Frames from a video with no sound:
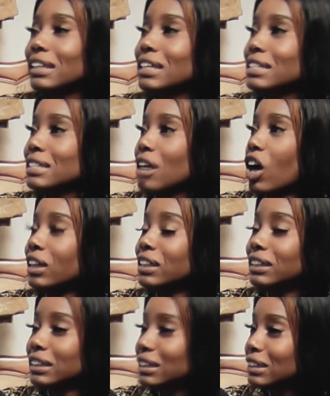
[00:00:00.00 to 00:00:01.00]
this on
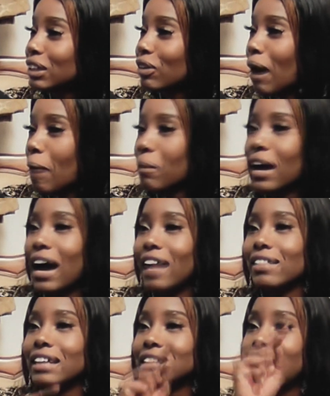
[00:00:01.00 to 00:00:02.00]
his Instagram
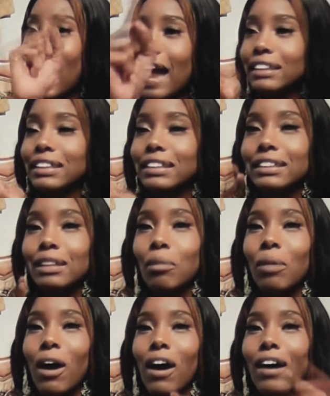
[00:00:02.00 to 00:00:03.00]
and then tagged
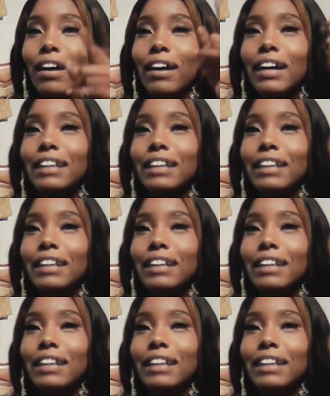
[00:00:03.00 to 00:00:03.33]
Instablog,